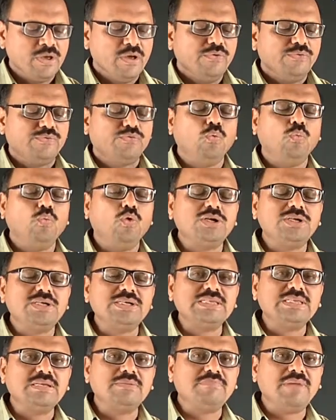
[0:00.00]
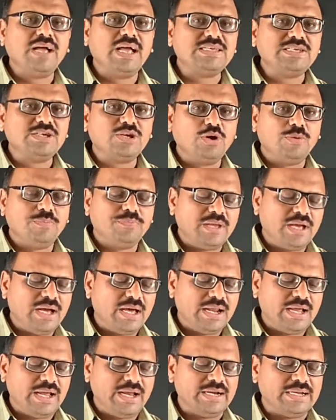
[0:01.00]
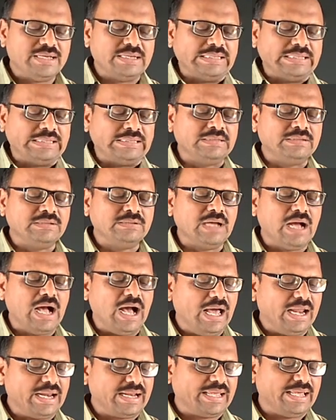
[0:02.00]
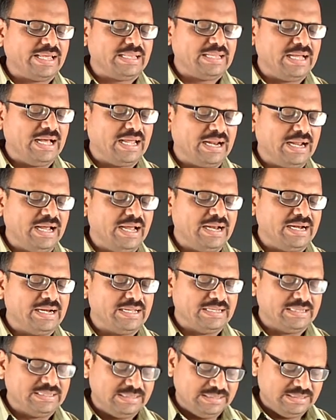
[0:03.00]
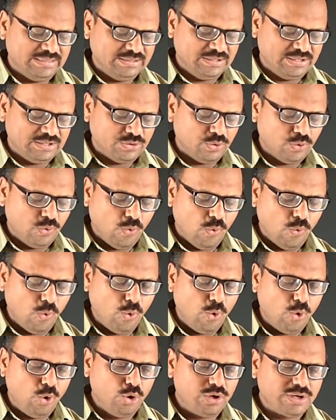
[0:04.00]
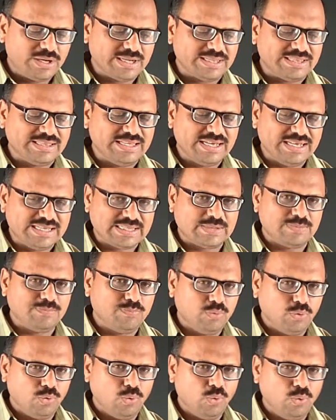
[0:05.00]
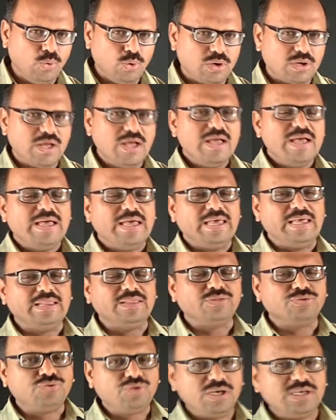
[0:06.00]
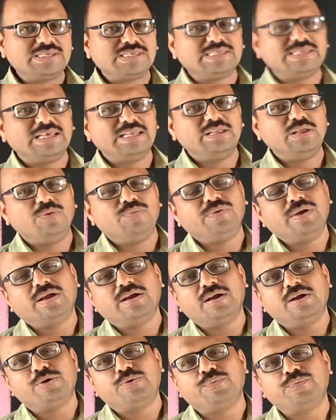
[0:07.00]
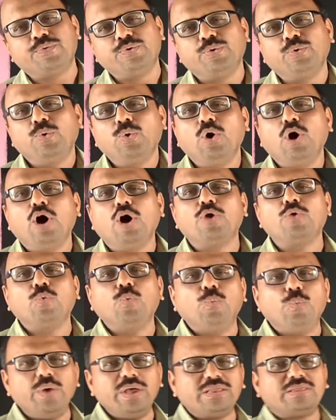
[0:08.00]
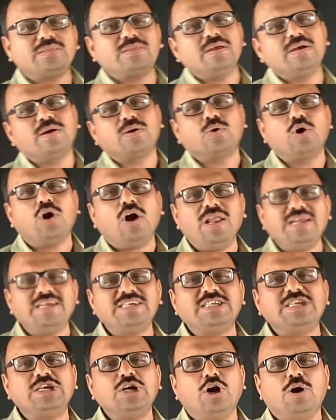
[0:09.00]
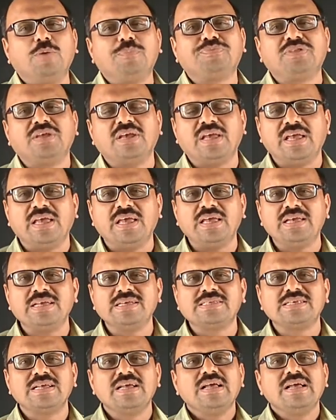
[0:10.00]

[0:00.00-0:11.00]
So, what is the magic of Narayanan? R.K. Narayanan wrote this book in this significant view or with the quality of things